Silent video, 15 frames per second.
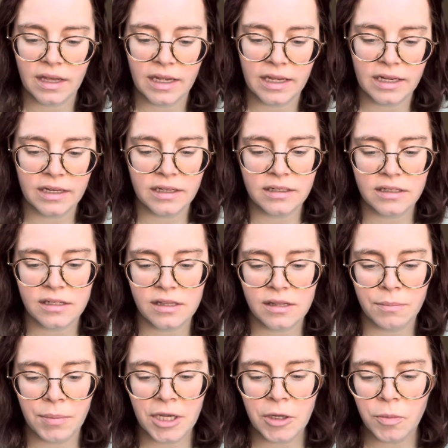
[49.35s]
and the
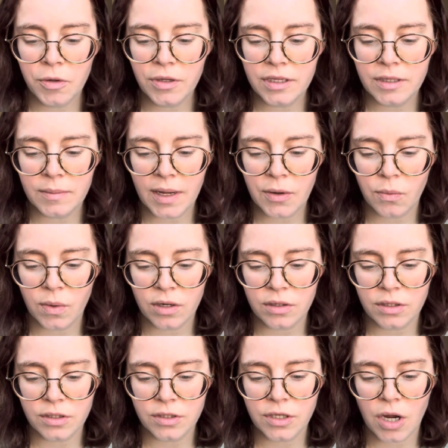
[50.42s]
people in my
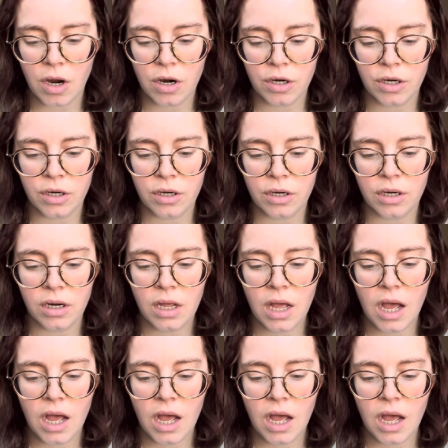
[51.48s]
world are